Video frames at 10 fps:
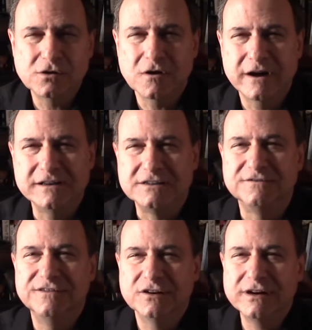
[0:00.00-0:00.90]
karate is
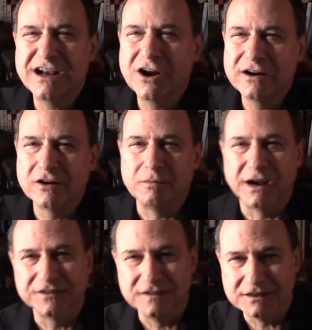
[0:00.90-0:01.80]
very clear
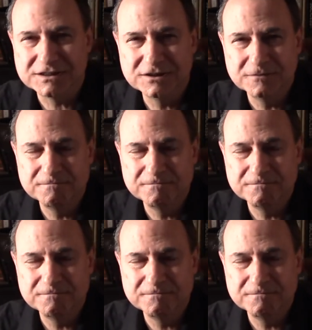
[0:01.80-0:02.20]
about this.